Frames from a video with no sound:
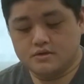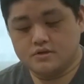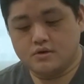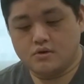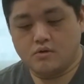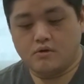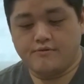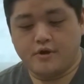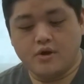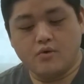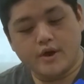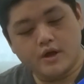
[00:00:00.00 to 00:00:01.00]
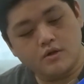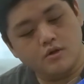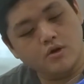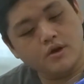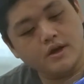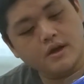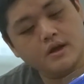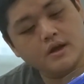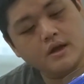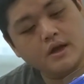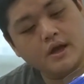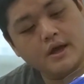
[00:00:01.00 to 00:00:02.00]
So a very quick look
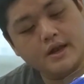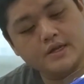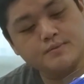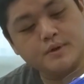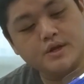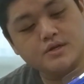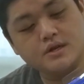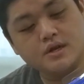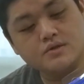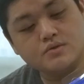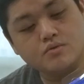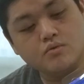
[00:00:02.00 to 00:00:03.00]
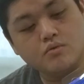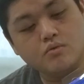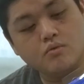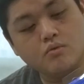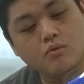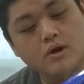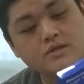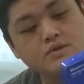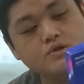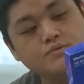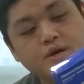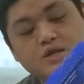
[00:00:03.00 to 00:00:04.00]
an explanation as to what's
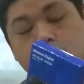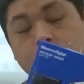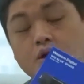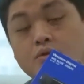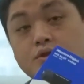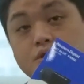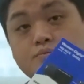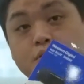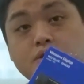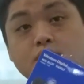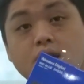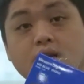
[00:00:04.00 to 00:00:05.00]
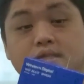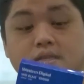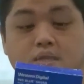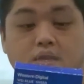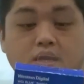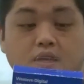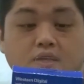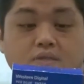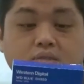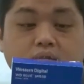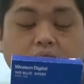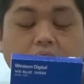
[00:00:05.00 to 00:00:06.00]
so special about this particular SSD.
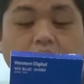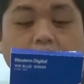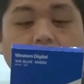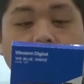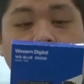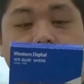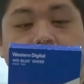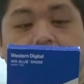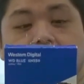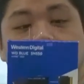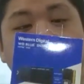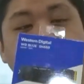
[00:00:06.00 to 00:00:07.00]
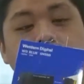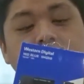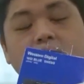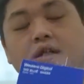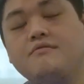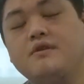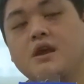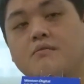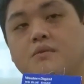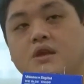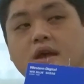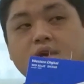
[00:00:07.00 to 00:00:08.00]
It's, it's that it's the first
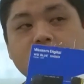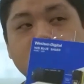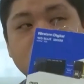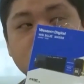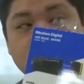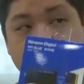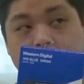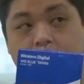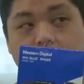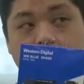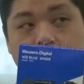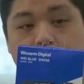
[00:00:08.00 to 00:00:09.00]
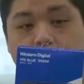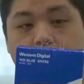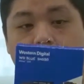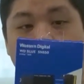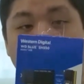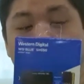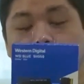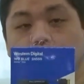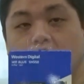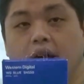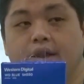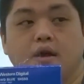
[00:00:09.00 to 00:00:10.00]
NVMe SSD in the
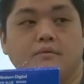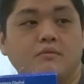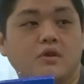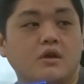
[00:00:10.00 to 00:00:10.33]
blue lineup.